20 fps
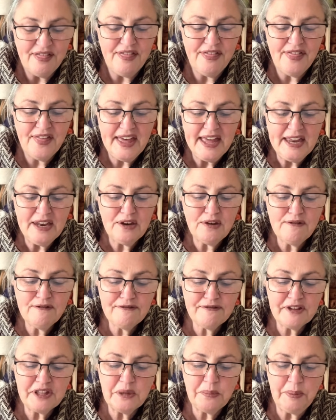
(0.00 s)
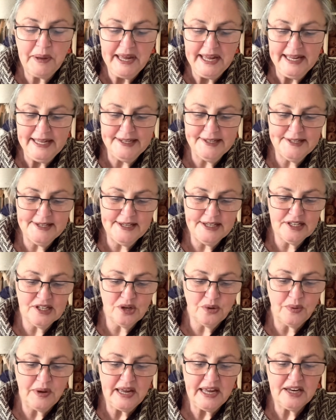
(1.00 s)
Then for the pansy
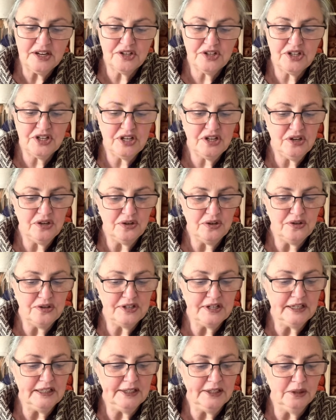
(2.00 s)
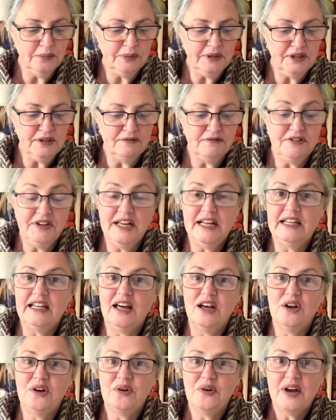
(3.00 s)
square, she used a little bit of
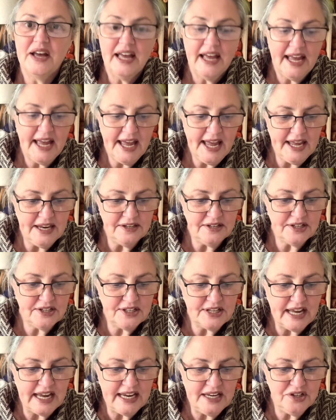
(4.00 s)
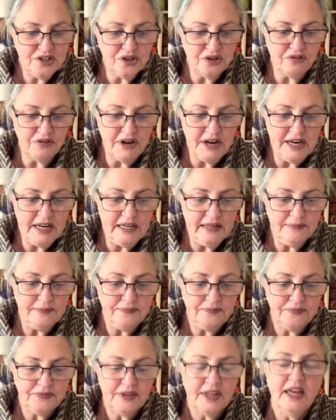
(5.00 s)
yellow and sage green.
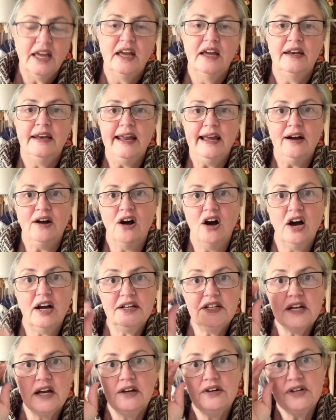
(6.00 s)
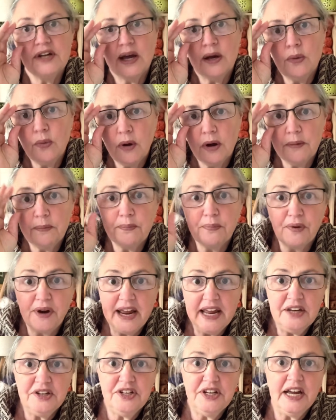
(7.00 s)
Now, I don't know what
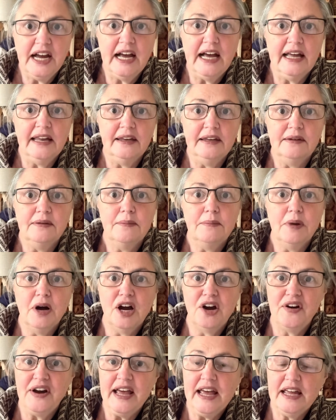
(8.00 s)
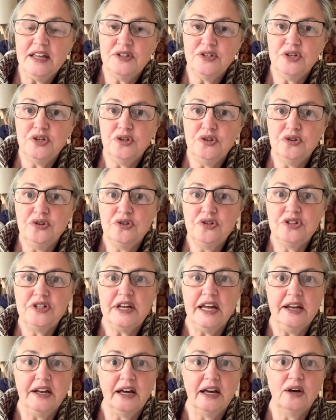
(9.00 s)
brand yarn Myra has
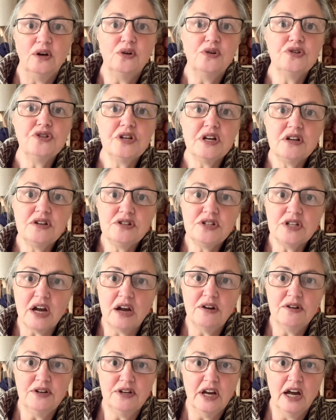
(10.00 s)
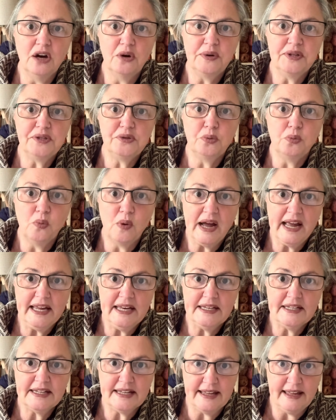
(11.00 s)
used, and I also don't know its
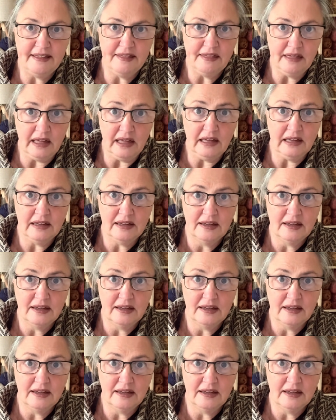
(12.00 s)
weight either.